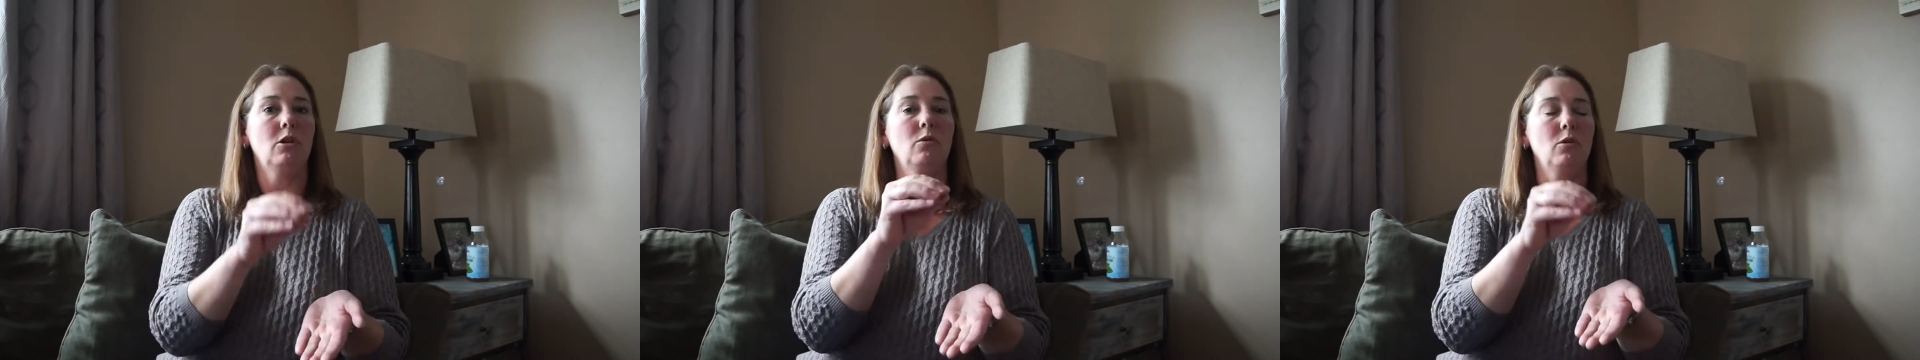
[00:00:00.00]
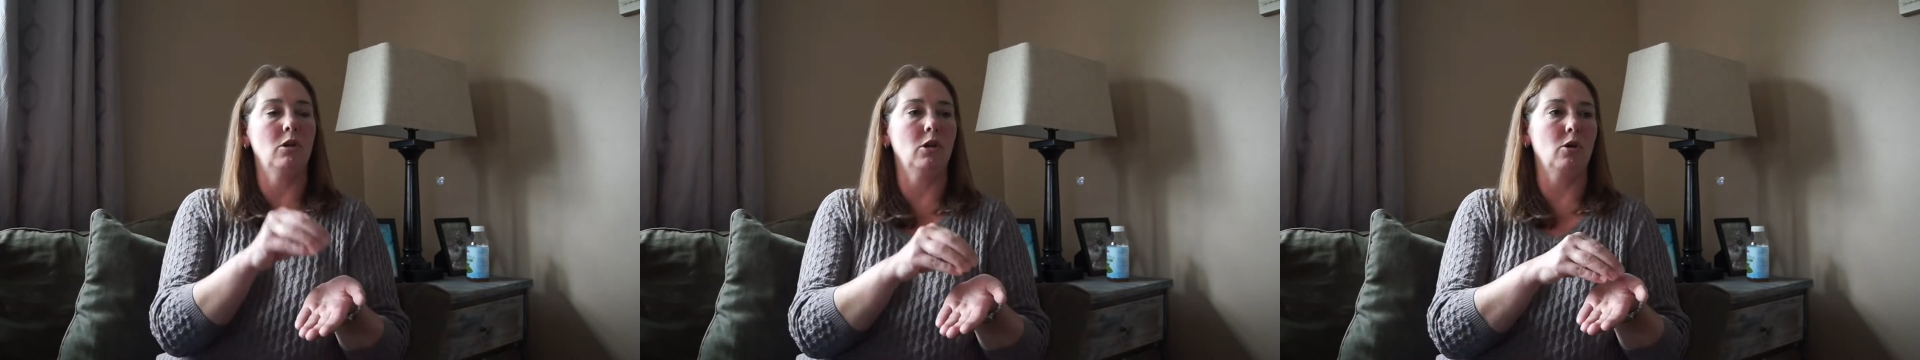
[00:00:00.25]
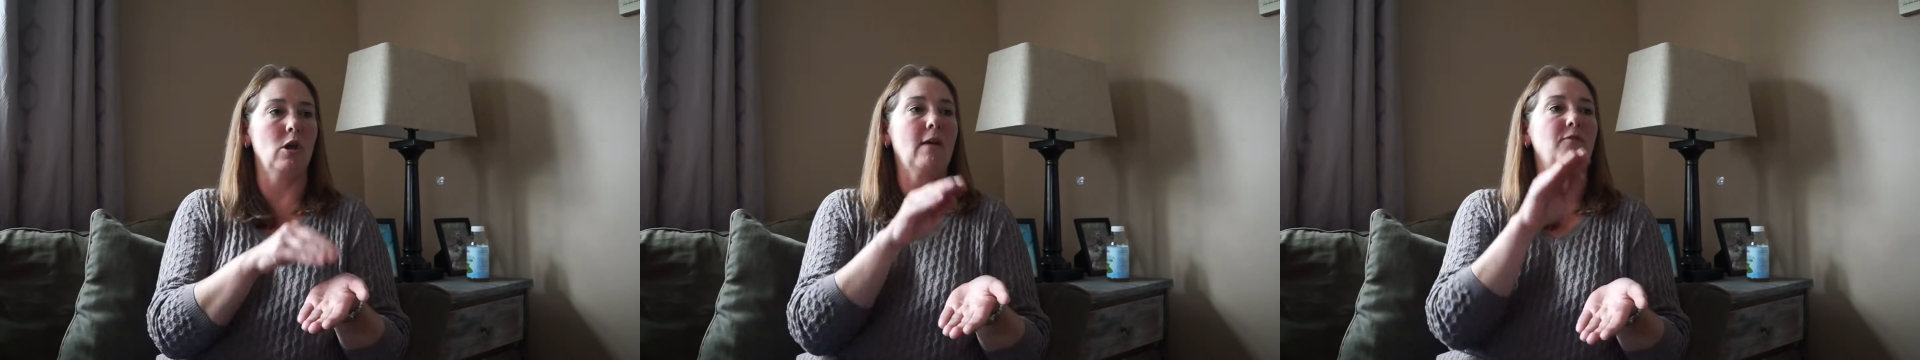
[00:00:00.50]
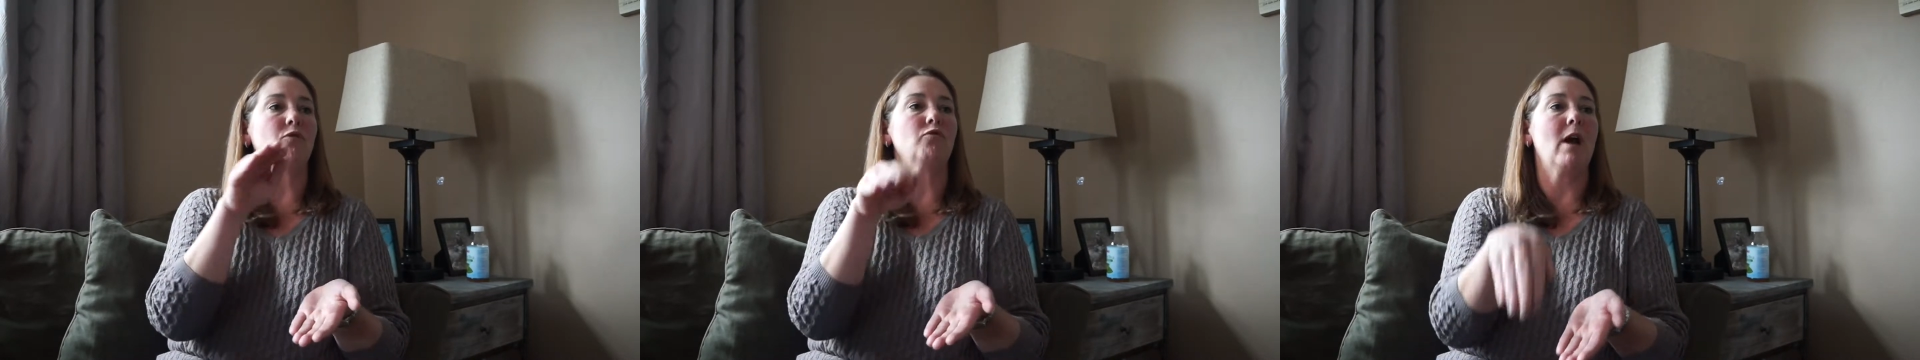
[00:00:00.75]
You know, you
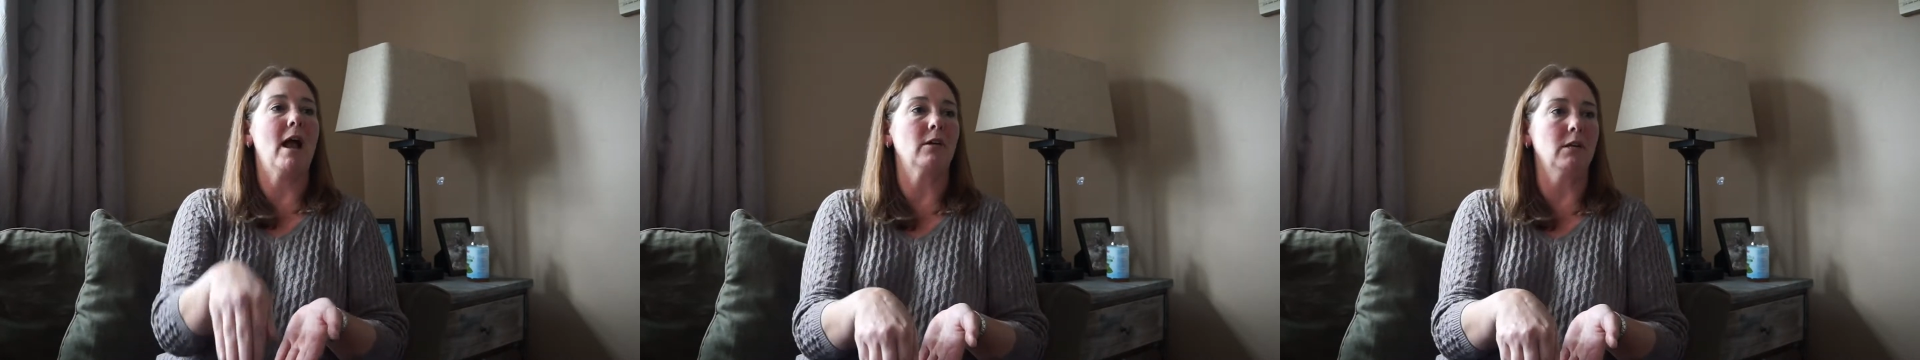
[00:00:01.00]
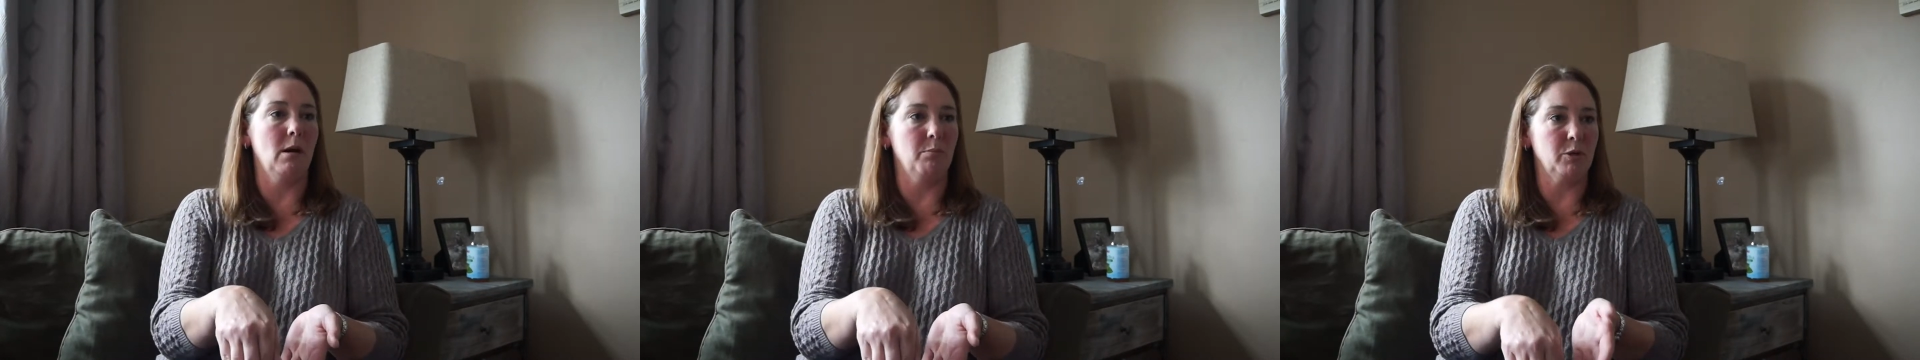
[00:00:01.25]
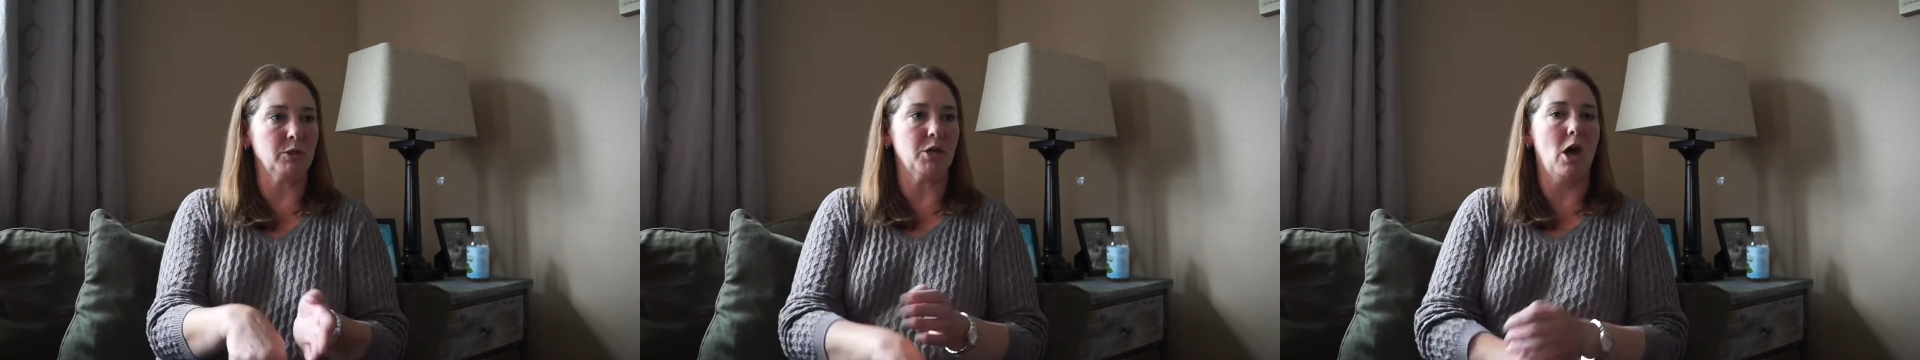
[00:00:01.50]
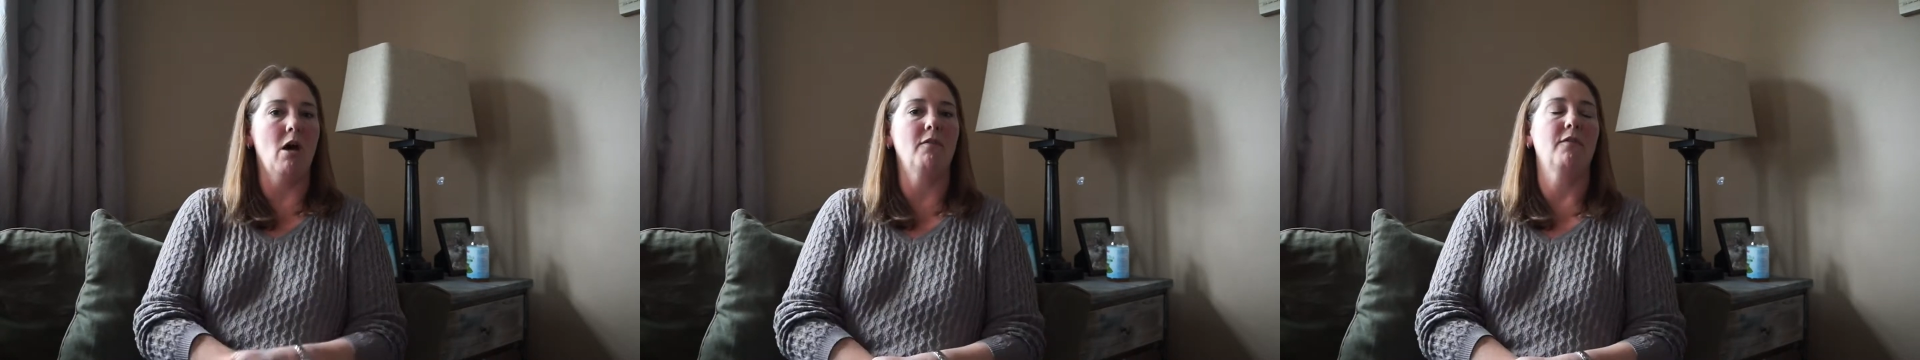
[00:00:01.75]
have to round
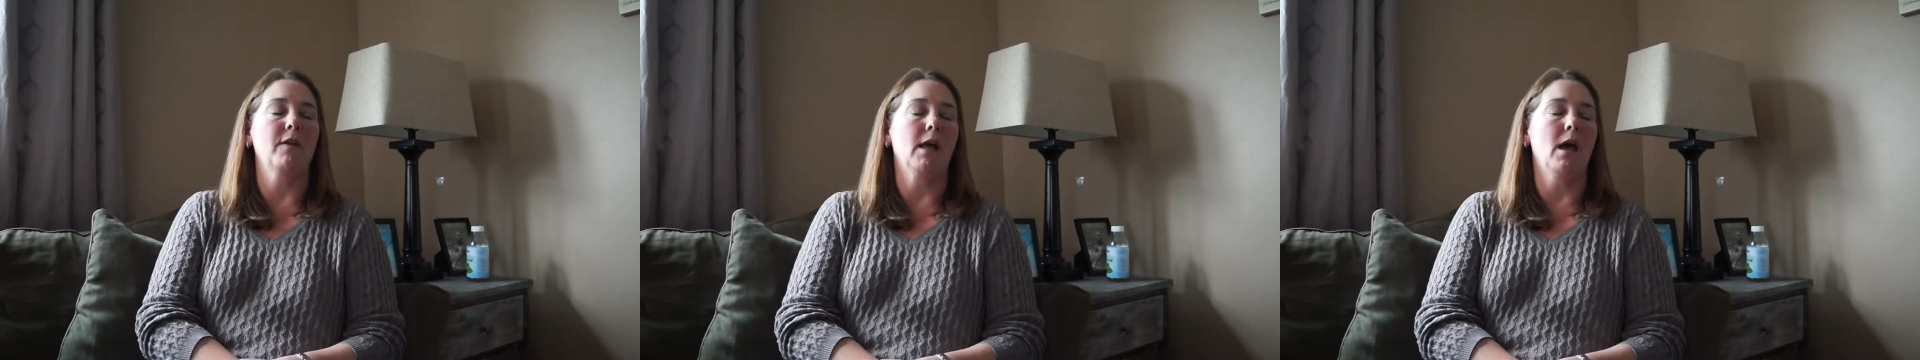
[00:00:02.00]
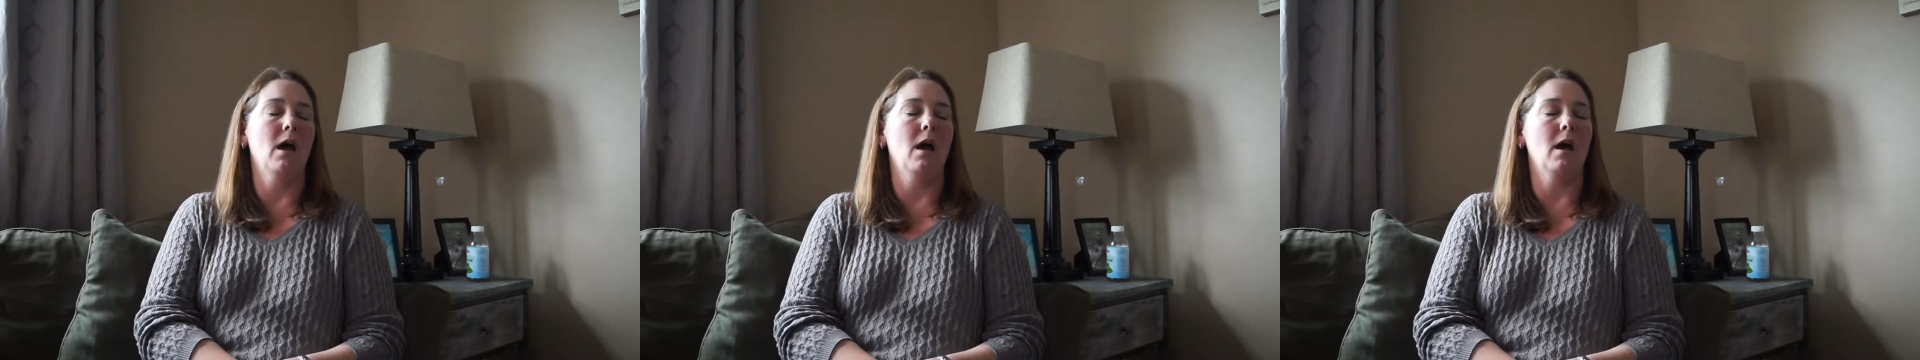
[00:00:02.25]
numbers off it.